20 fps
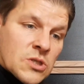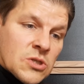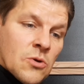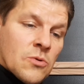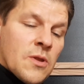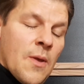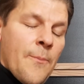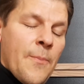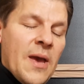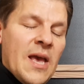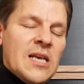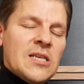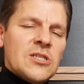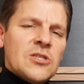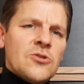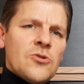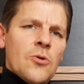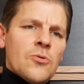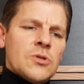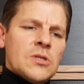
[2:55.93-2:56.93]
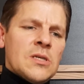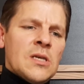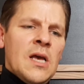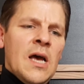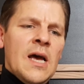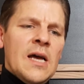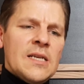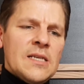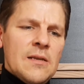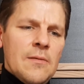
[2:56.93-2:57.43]
So the base notes
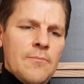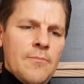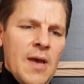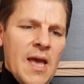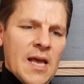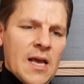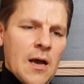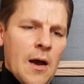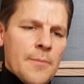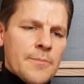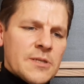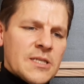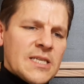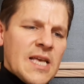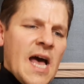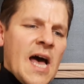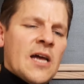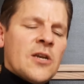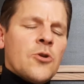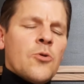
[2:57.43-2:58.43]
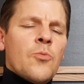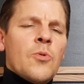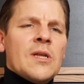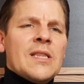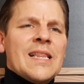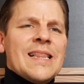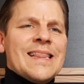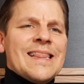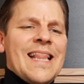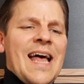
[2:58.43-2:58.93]
make up
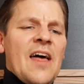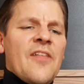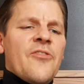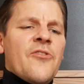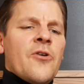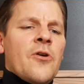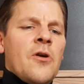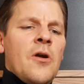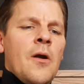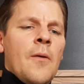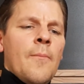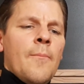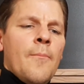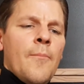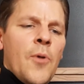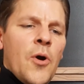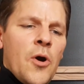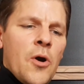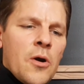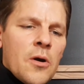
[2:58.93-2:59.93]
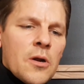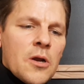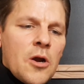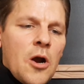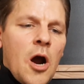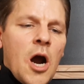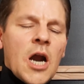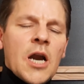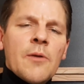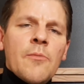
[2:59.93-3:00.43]
sandalwood, leather, myrrh,
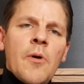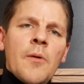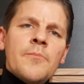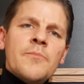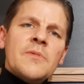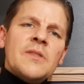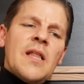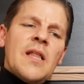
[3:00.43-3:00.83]
cardamom,